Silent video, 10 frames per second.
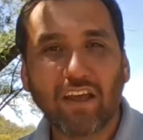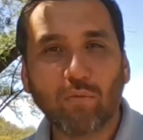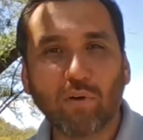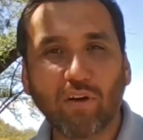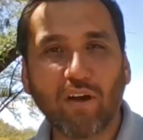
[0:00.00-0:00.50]

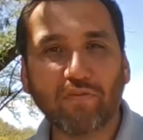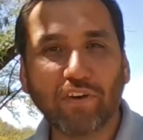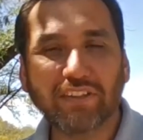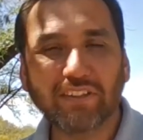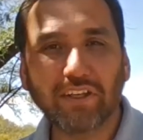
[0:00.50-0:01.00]
We're all
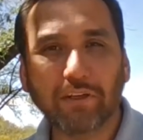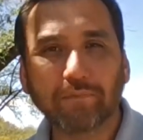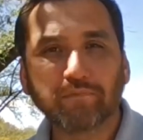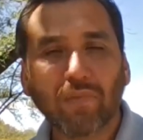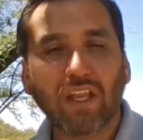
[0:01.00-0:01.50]
friends here.
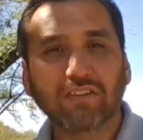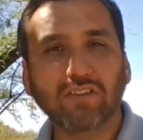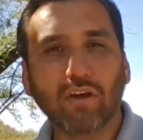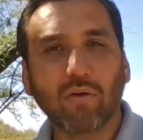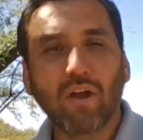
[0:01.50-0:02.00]

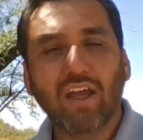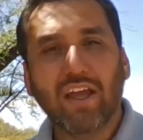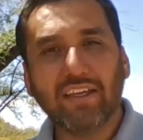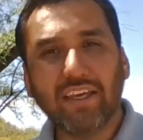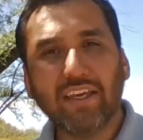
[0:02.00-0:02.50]
So
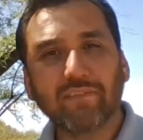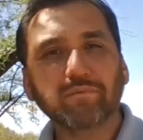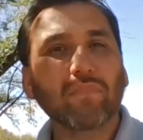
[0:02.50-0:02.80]
again,